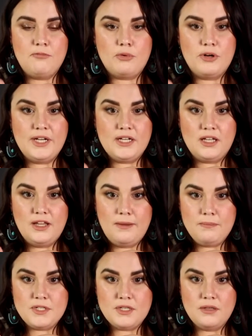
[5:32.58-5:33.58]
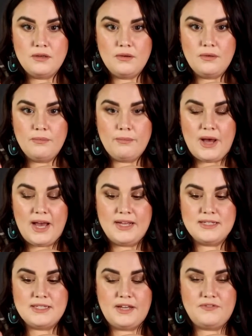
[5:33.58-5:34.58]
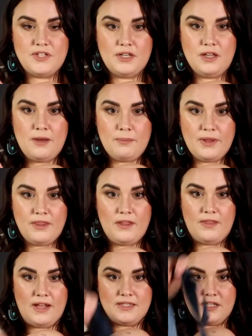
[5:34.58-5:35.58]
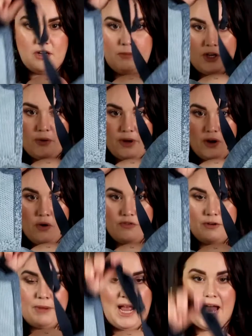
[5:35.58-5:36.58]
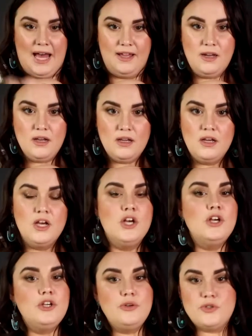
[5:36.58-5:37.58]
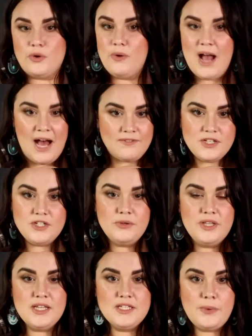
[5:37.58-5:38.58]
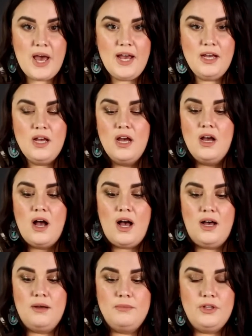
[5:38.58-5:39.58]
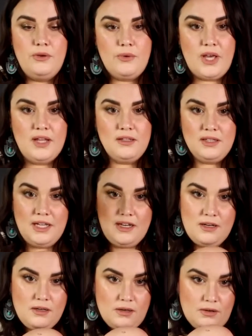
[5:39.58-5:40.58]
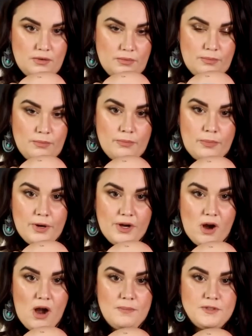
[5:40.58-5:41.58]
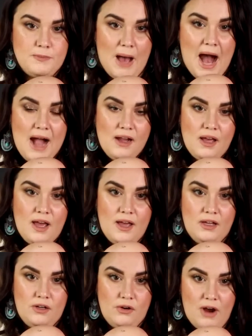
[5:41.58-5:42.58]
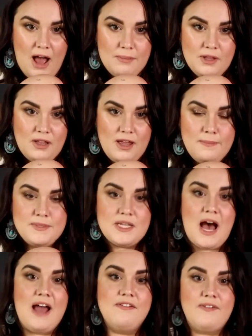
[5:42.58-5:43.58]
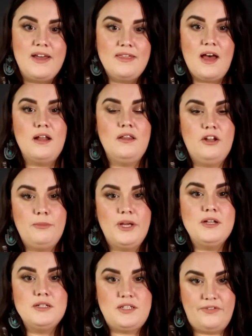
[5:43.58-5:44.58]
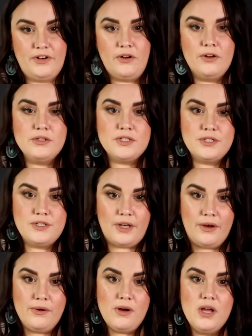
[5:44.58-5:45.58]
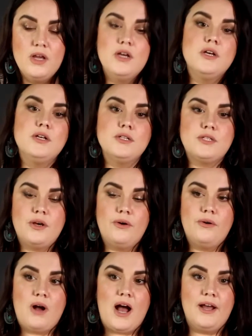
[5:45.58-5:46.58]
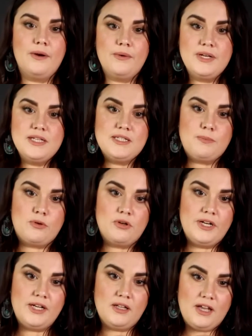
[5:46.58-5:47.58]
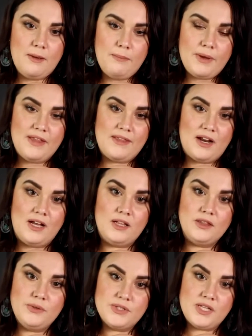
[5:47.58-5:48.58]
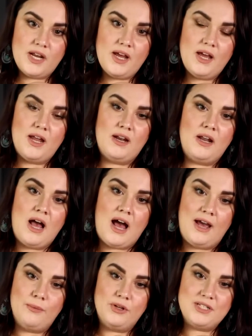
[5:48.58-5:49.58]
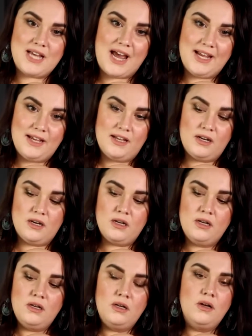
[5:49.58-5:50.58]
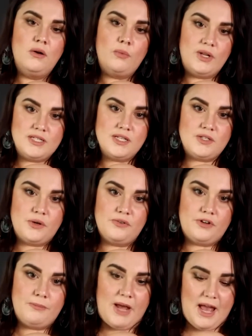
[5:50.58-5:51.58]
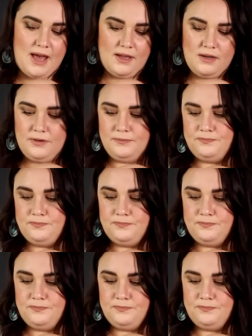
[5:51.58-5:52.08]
pre-clipped my safety clip, and that's going to be going over my head. You don't have to do it this way. You can put your arms back and grab the clips. I find that a little bit difficult to do, so I always pre-clip and then I loosen it and I will tighten once it's over my head.